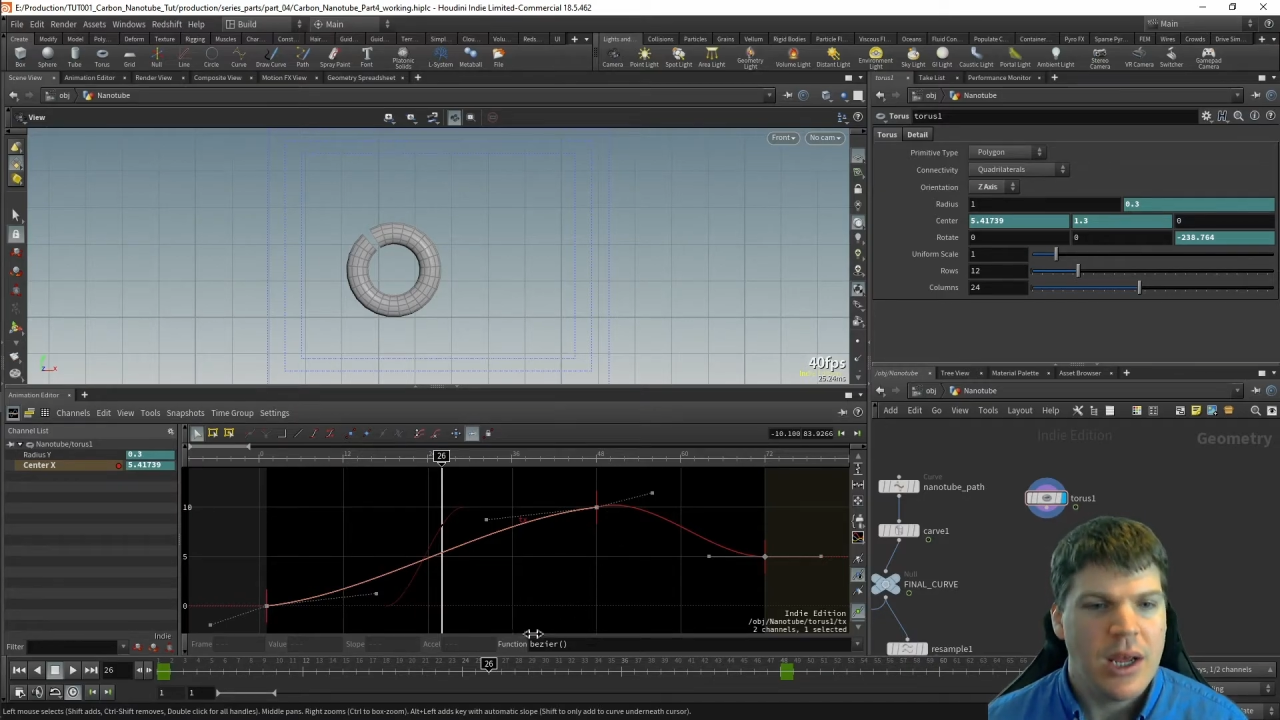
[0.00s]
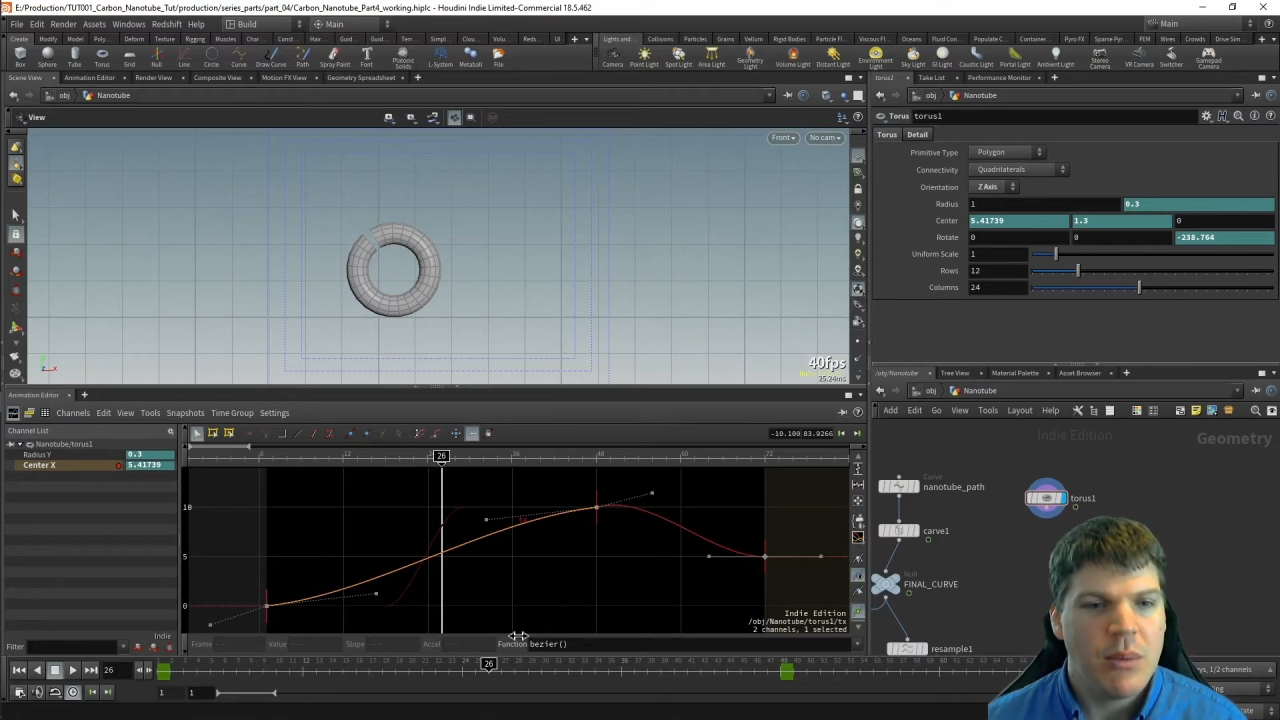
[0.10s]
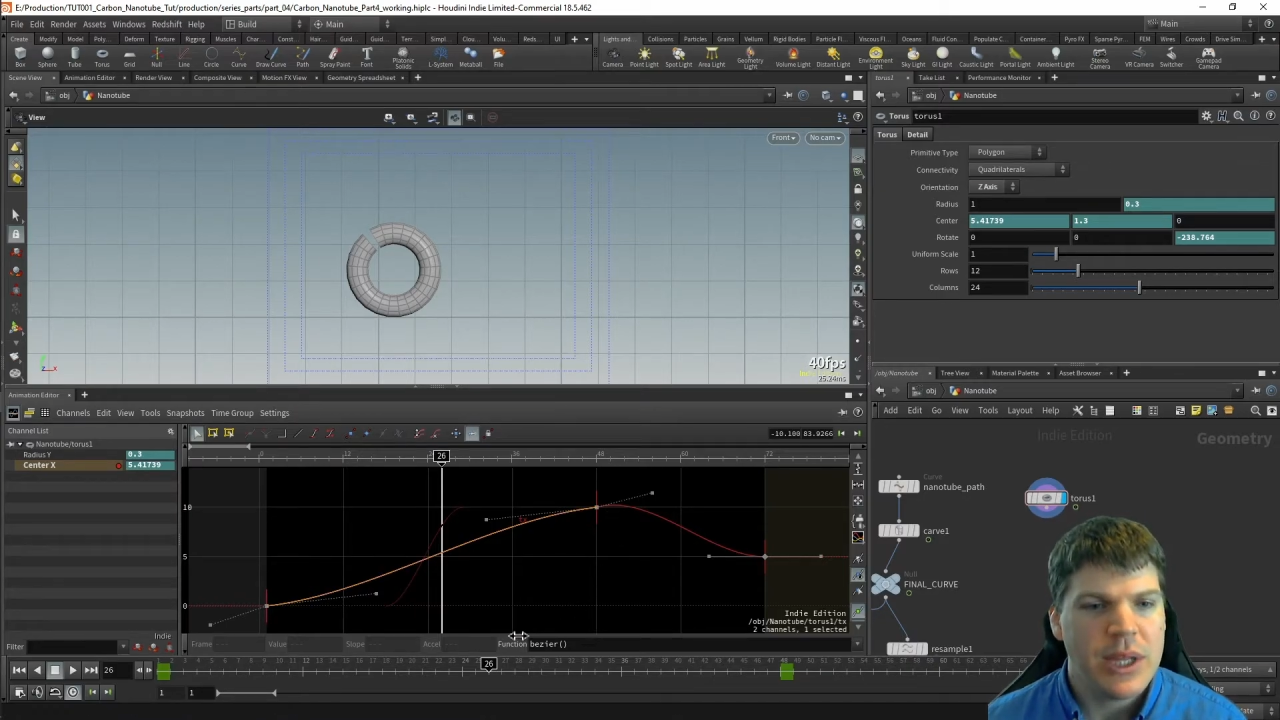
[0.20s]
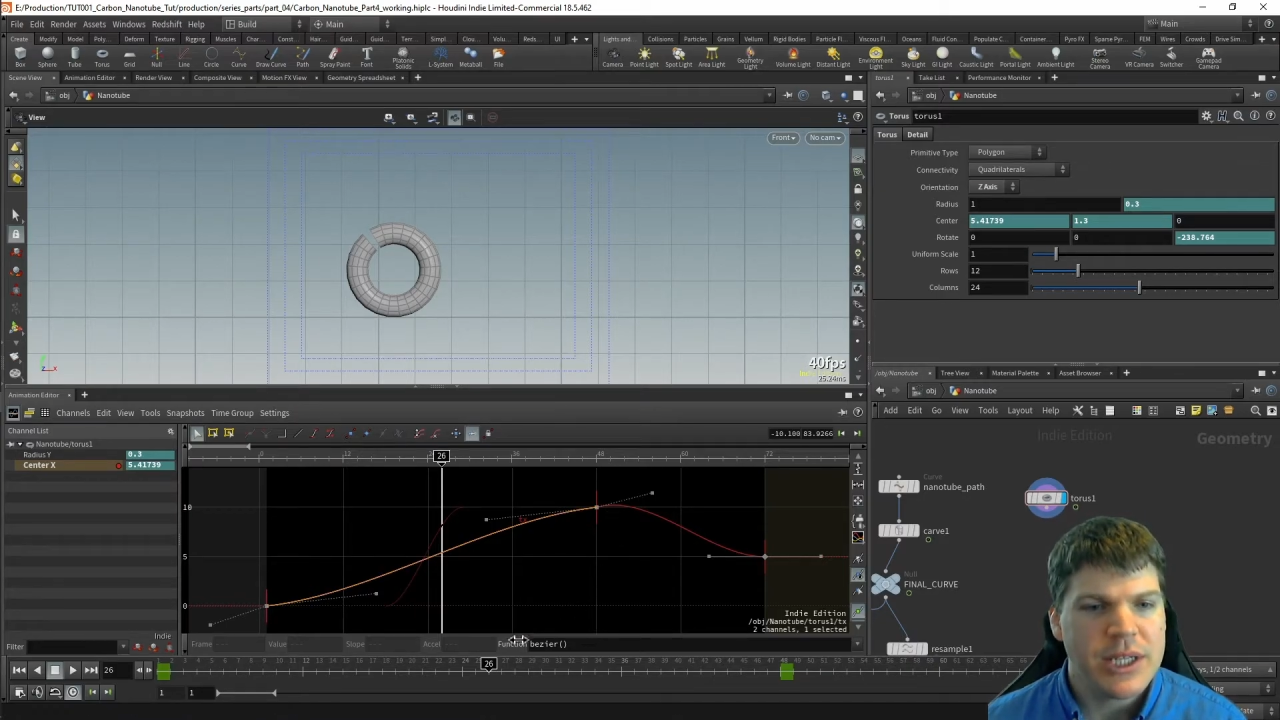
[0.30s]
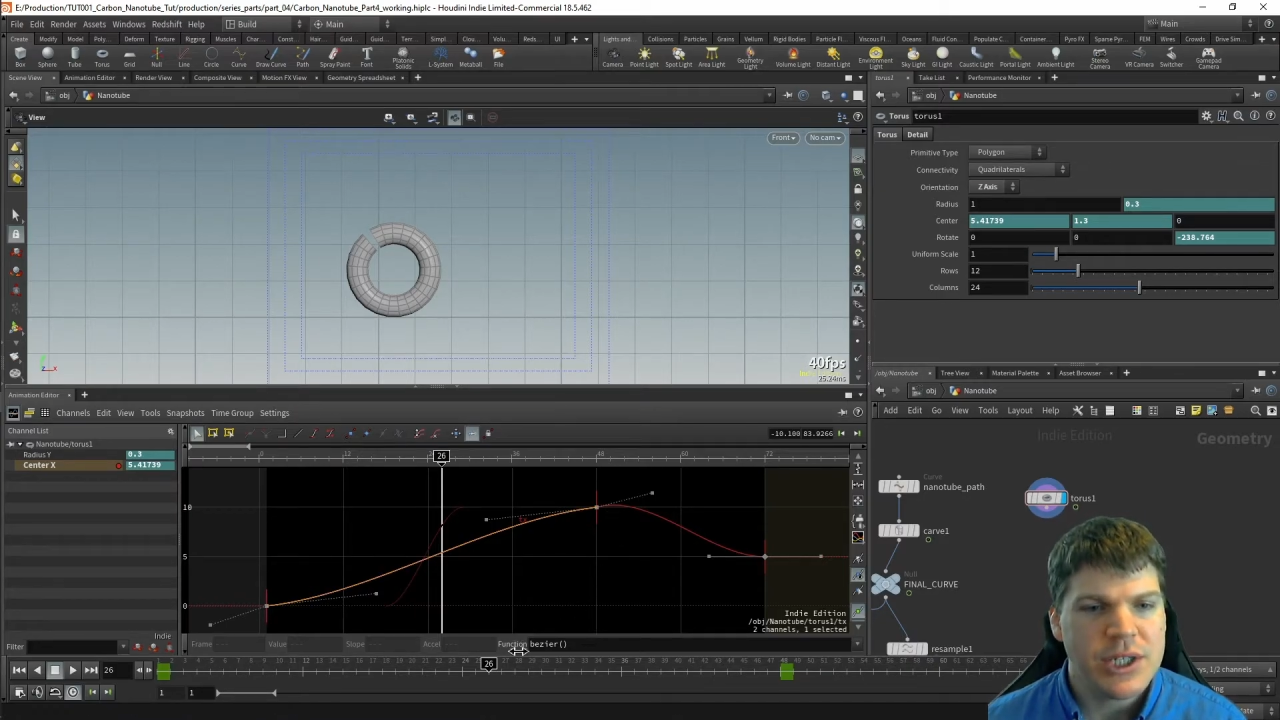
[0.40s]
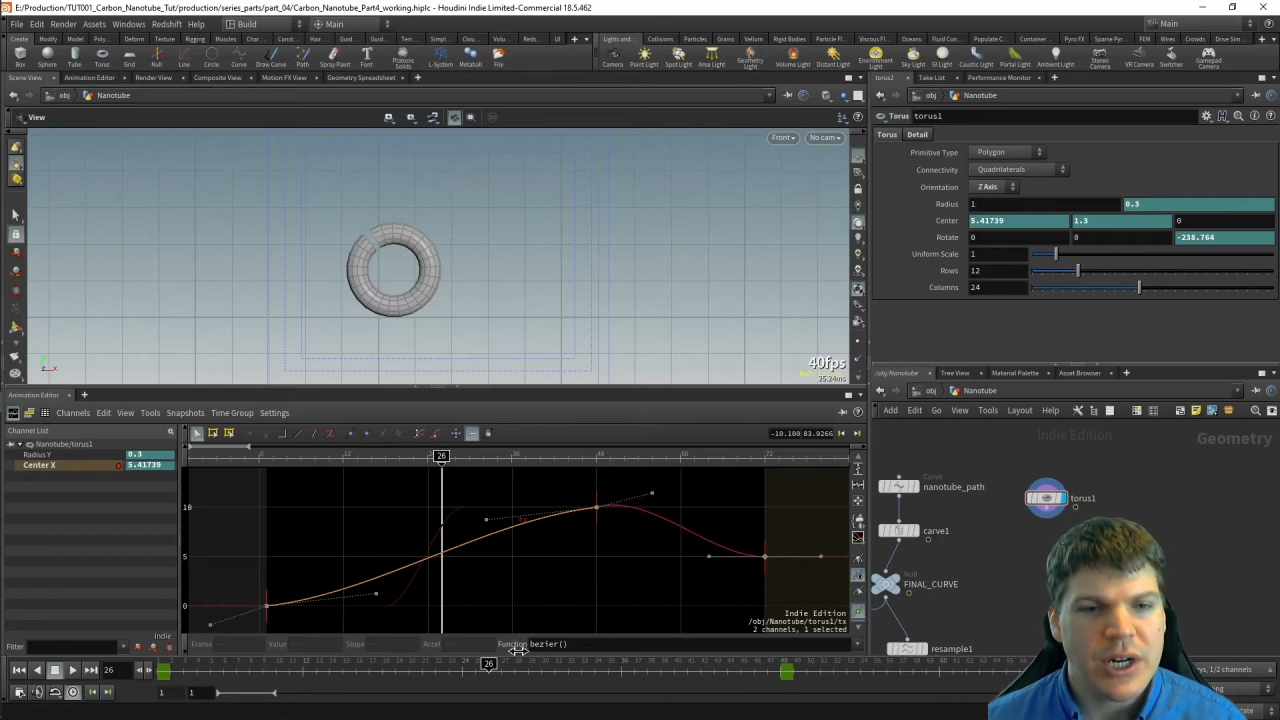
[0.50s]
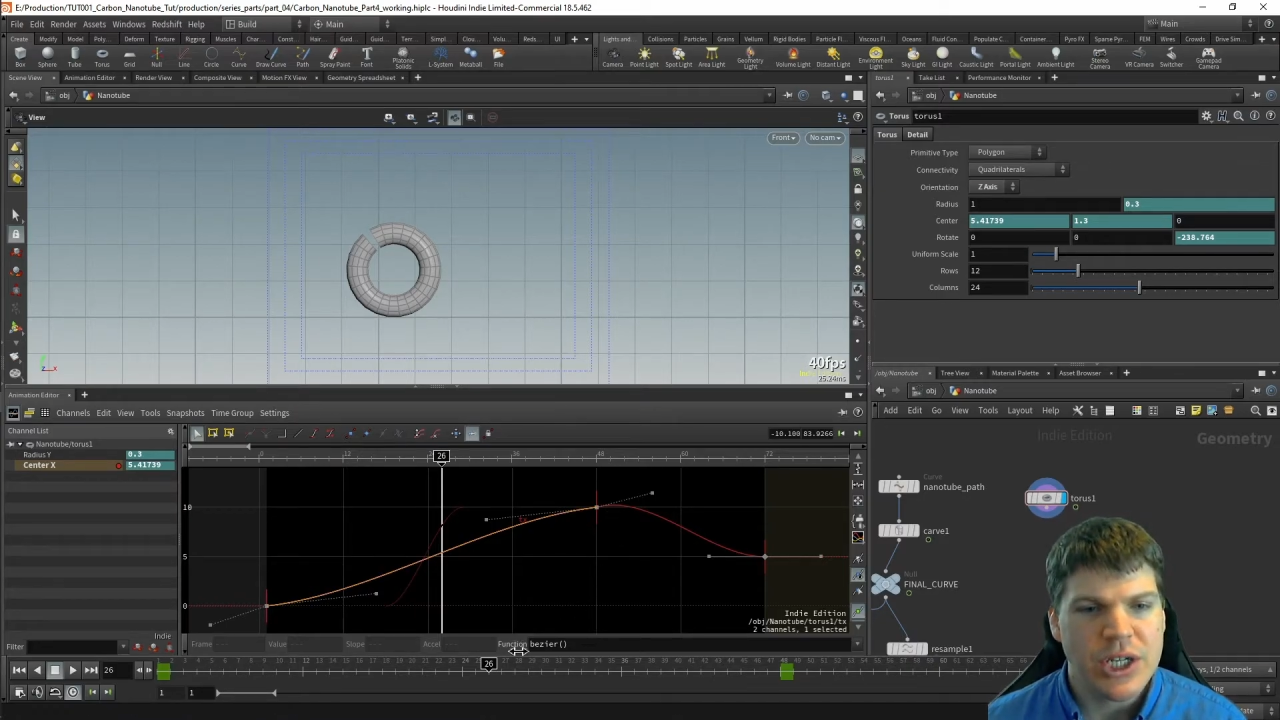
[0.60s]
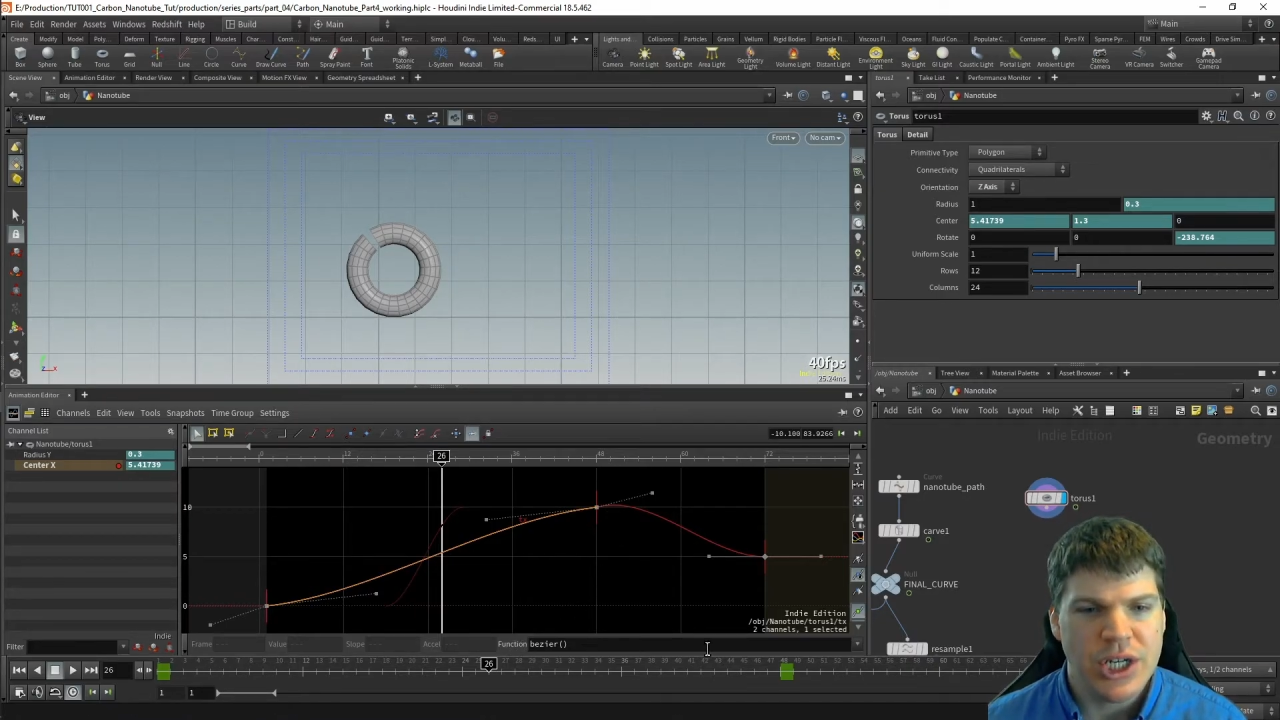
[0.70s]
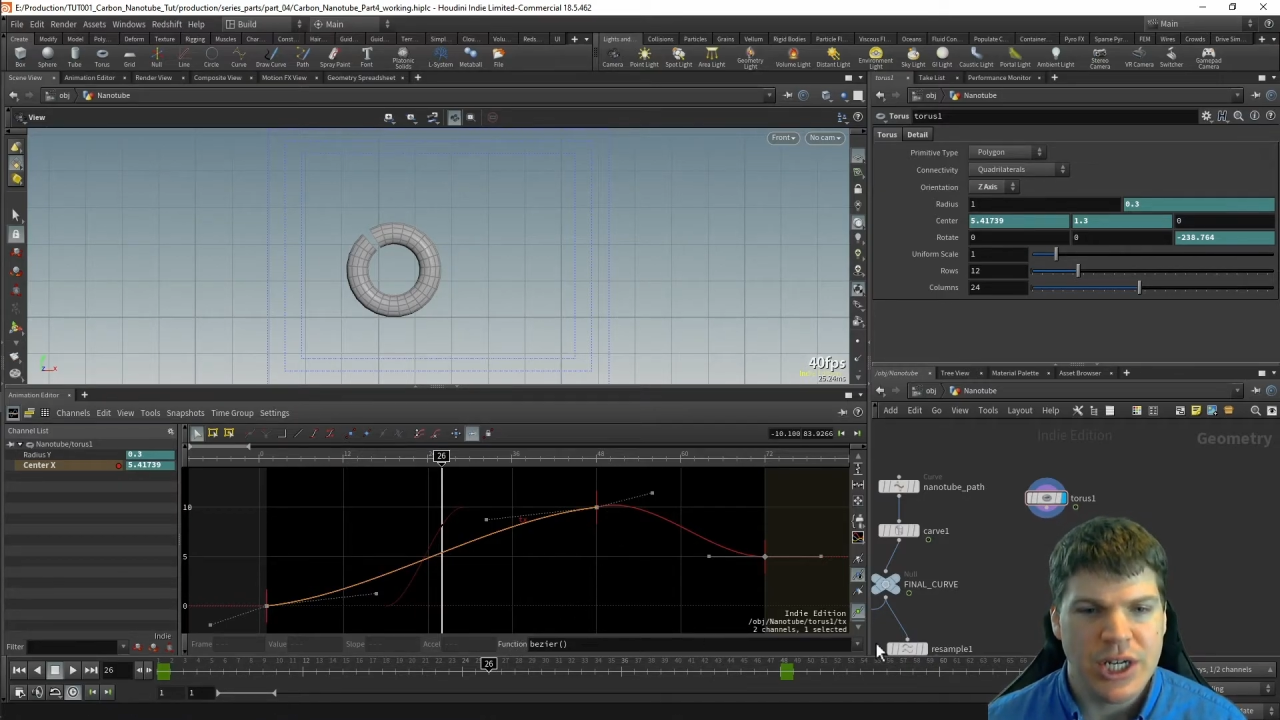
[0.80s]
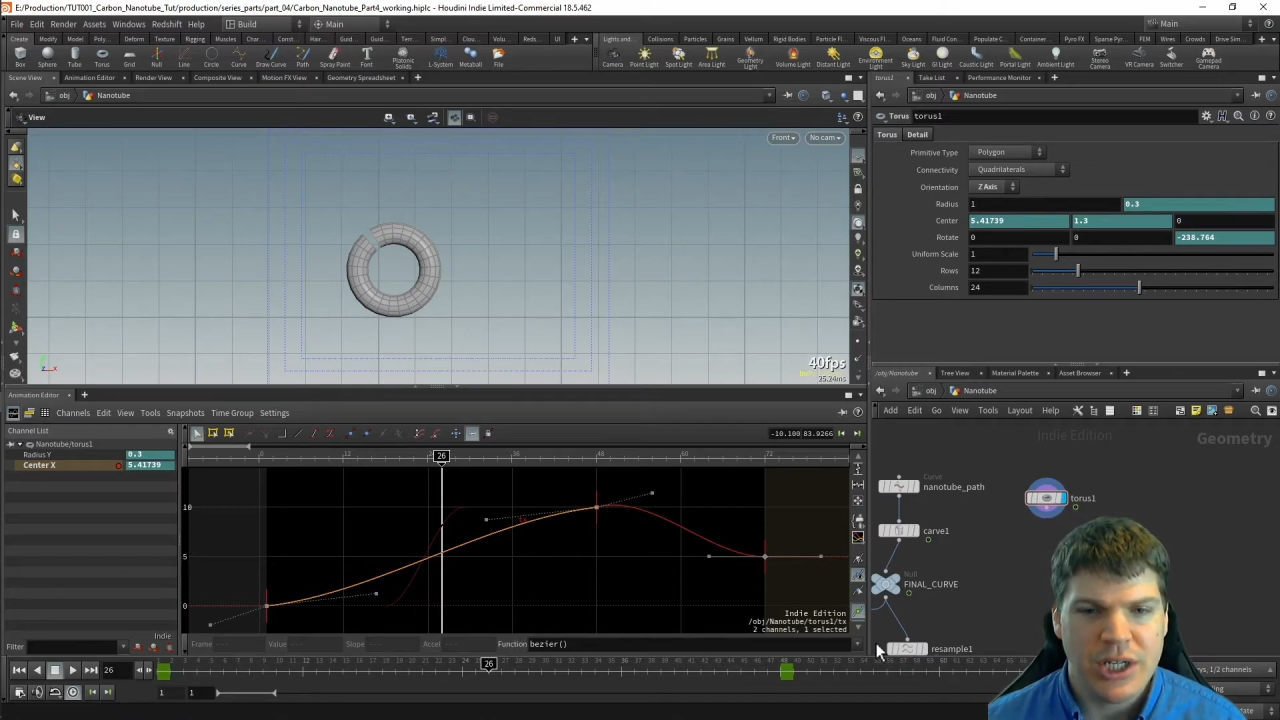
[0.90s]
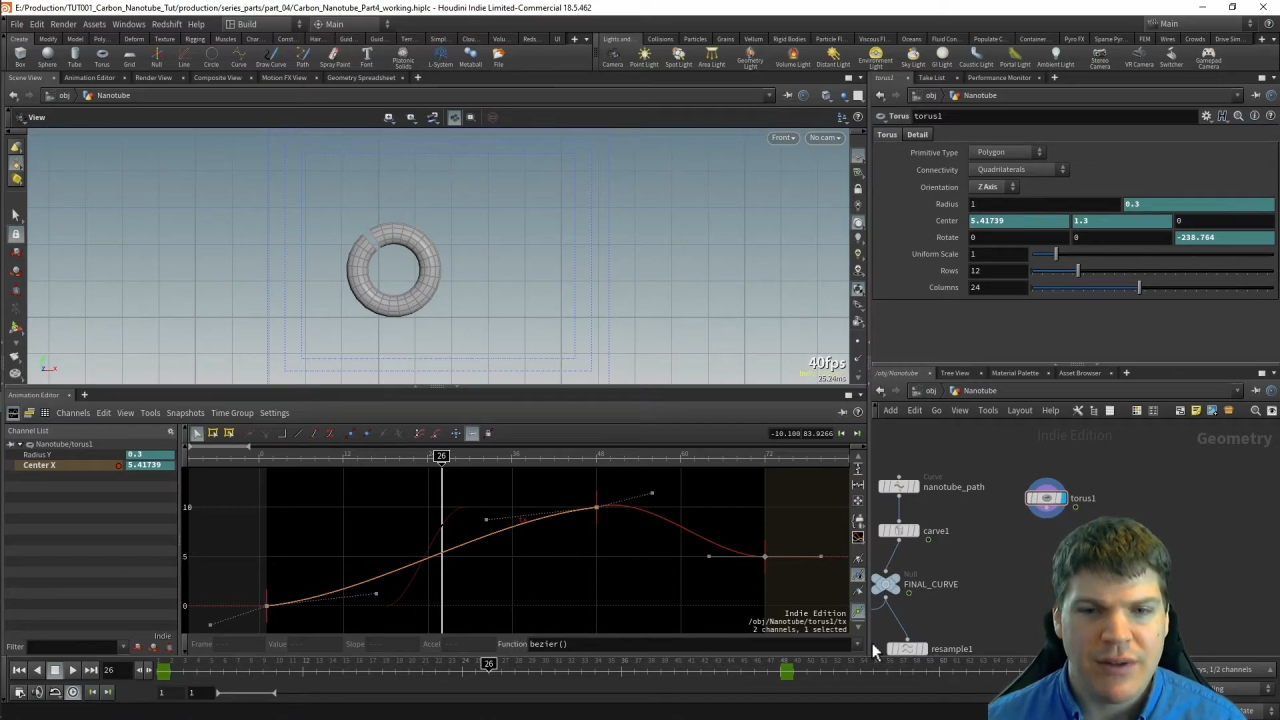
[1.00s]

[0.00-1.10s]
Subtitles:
Well, let's try changing